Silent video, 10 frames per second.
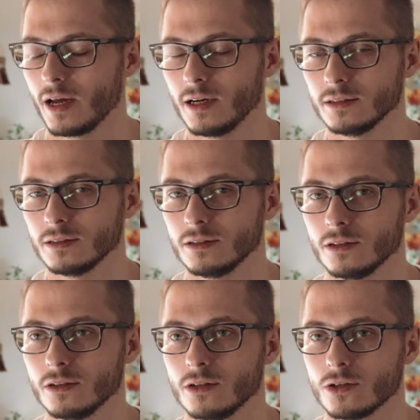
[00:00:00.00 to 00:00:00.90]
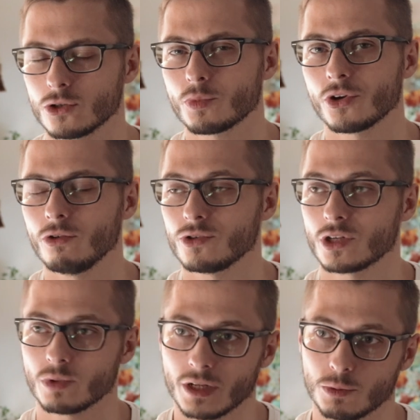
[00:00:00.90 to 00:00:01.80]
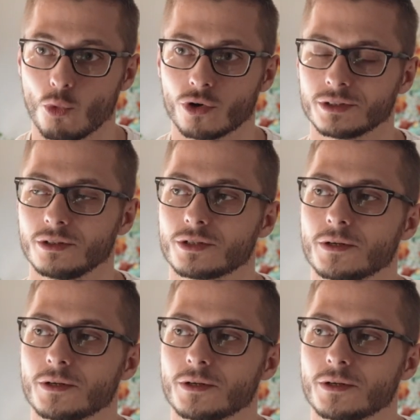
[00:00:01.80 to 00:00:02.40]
and superheroes, as well as mortals.